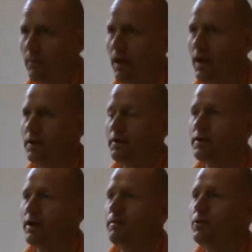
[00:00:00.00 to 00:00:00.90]
And it's
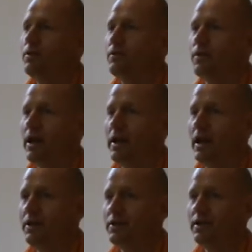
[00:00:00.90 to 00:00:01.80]
a beautiful
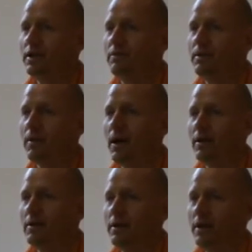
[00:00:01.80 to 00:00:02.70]
analogy given by
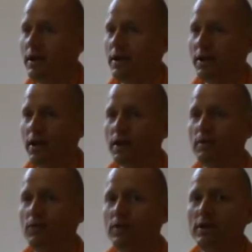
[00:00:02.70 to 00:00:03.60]
Narada
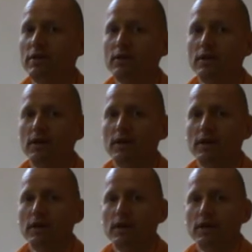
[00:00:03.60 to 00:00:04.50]
Muni,
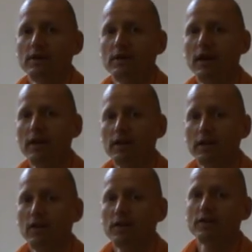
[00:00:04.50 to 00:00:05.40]

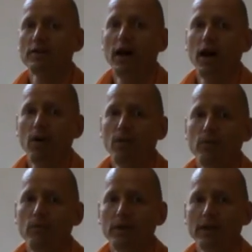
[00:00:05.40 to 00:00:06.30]
telling us how
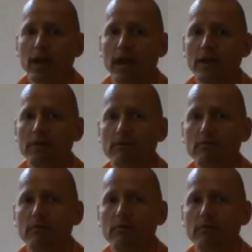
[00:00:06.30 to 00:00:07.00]
we can